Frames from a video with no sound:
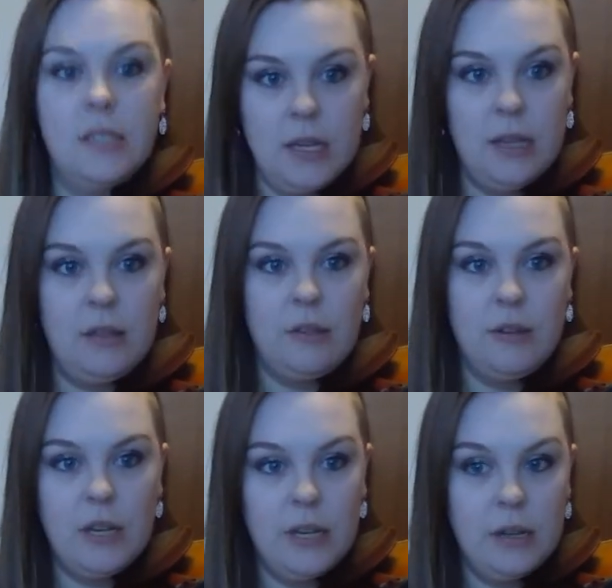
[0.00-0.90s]

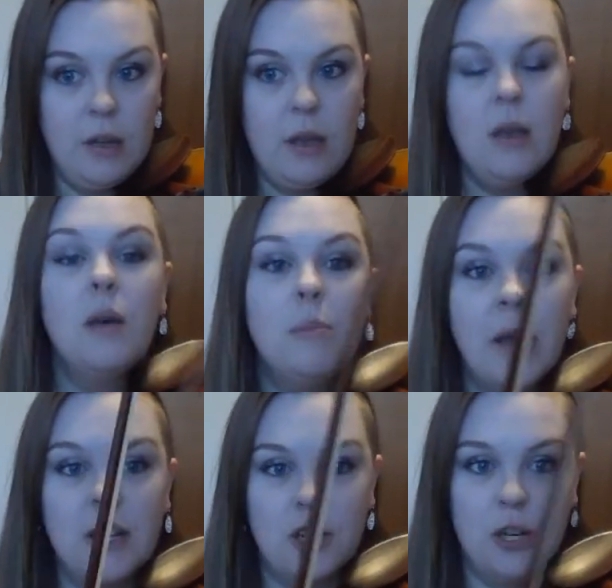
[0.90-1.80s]
D3.
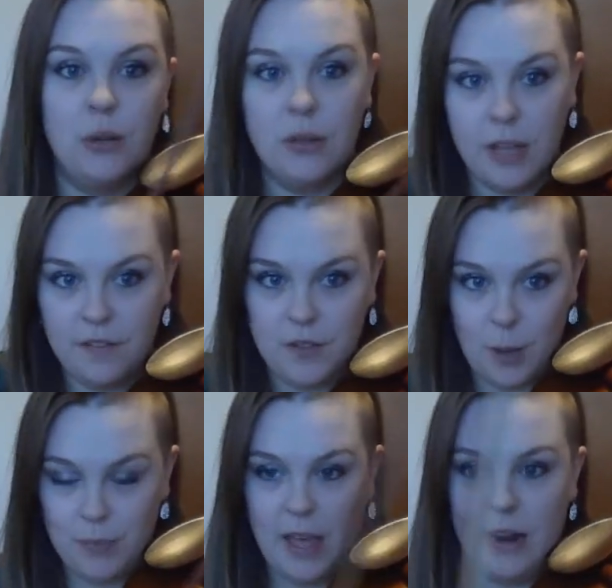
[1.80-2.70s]
Make sure you lift
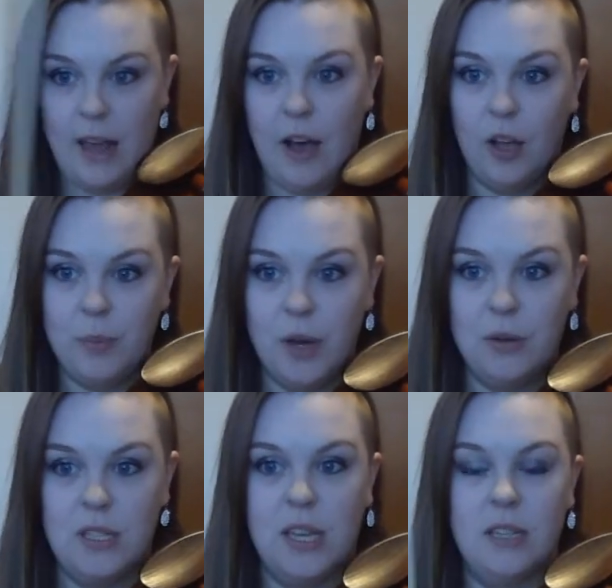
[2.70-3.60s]
up that
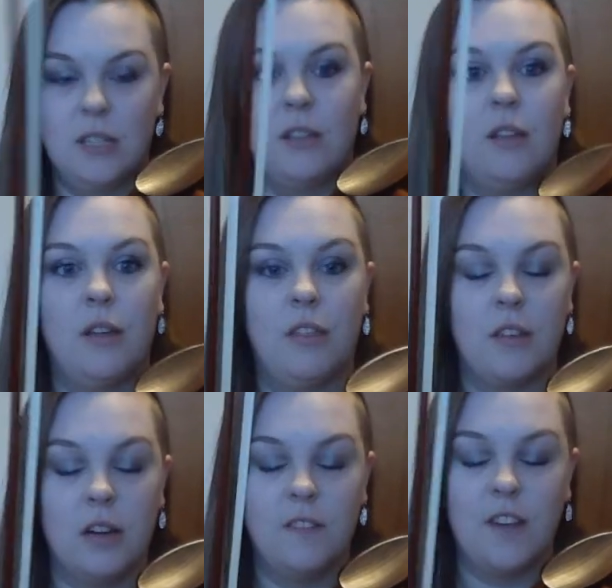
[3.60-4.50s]
elbow to get to the
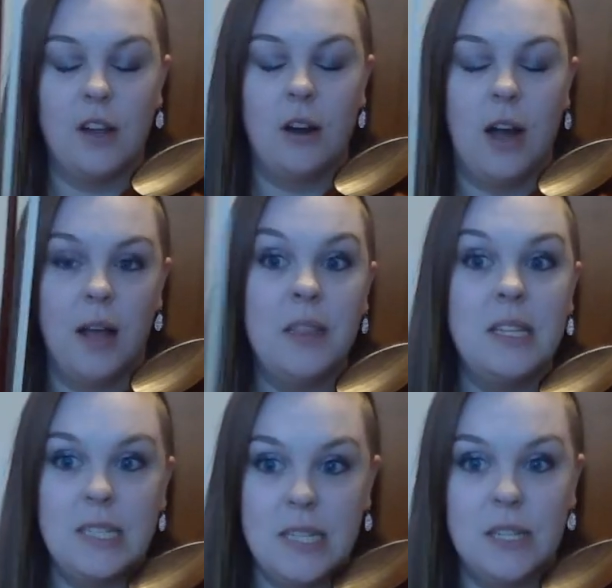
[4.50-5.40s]
third finger on the
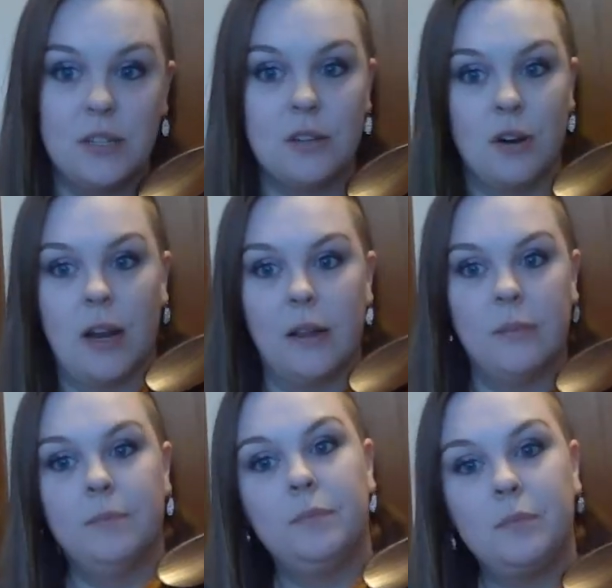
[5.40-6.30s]
D
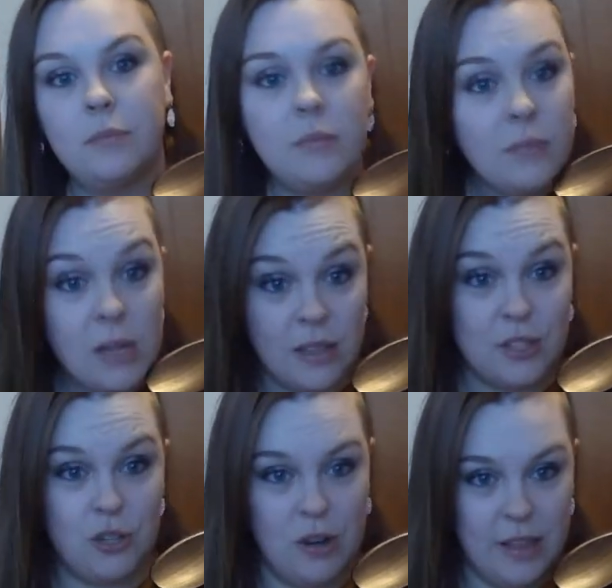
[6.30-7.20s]
string.
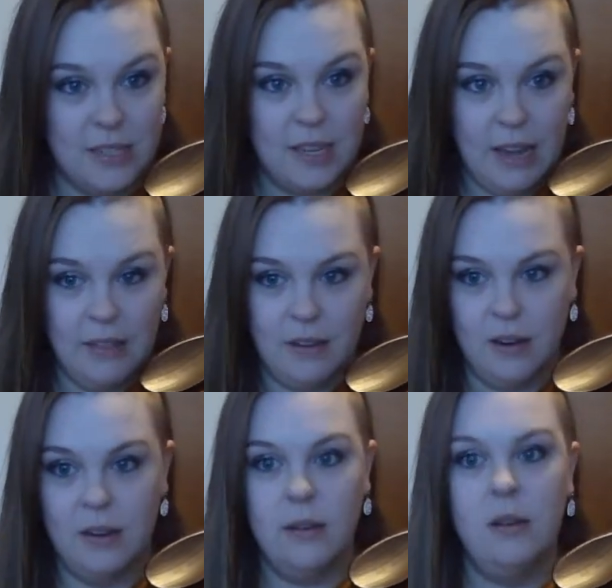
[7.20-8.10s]
Let's try that
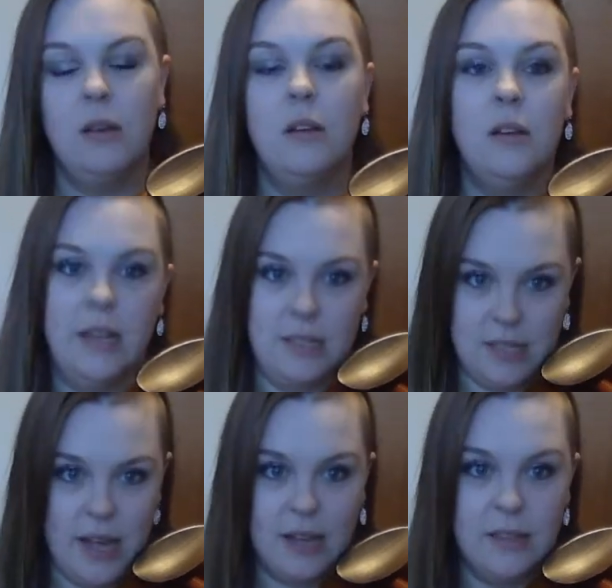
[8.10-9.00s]
together.
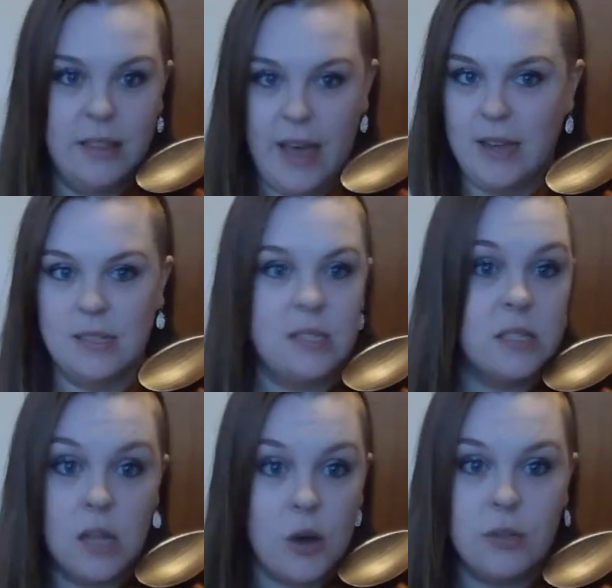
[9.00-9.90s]
It's that, that
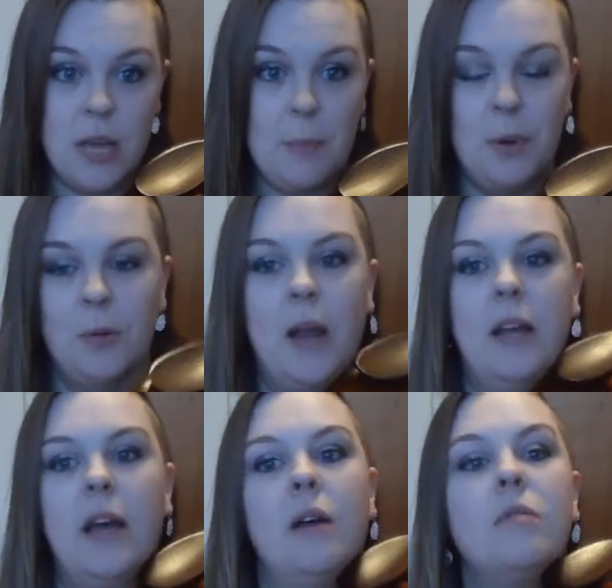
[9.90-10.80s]
slow tempo
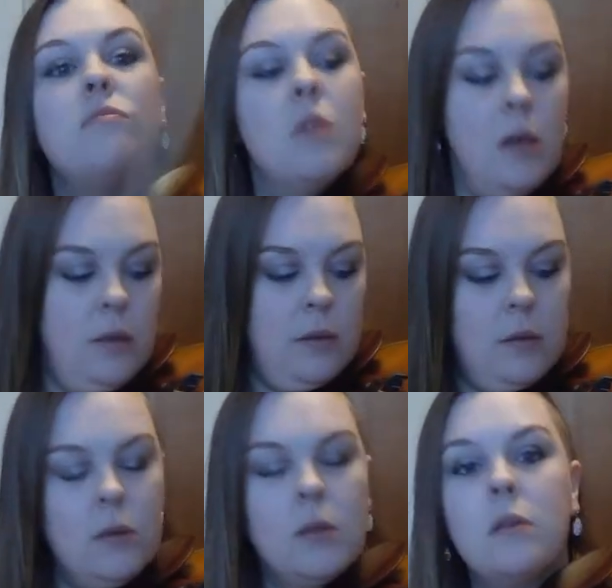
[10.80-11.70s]
right now.
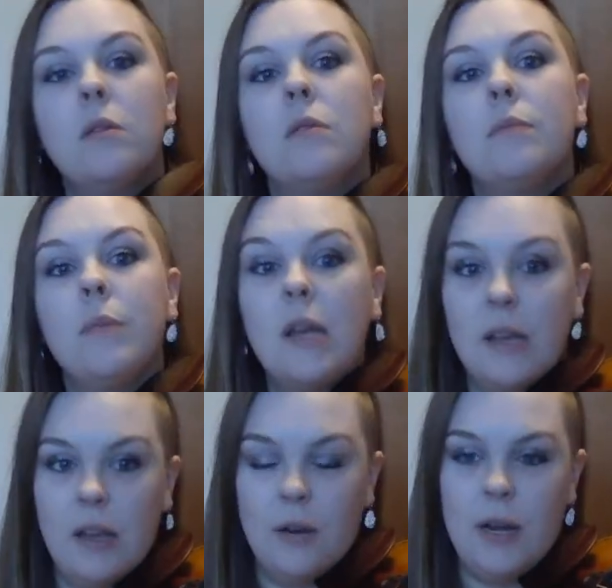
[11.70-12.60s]

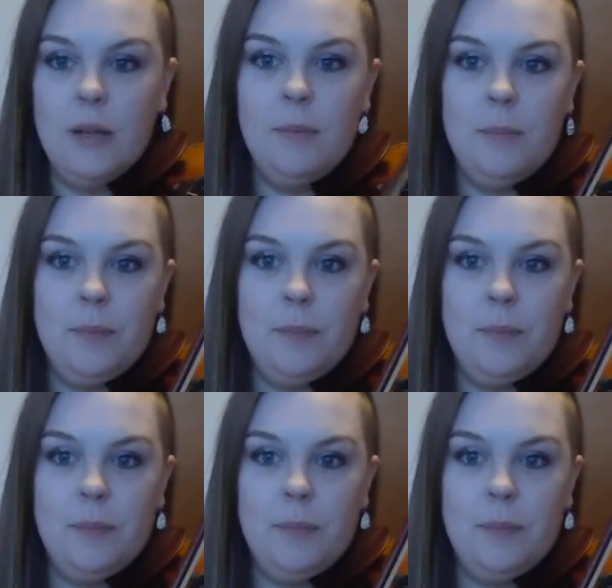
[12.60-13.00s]
Get ready?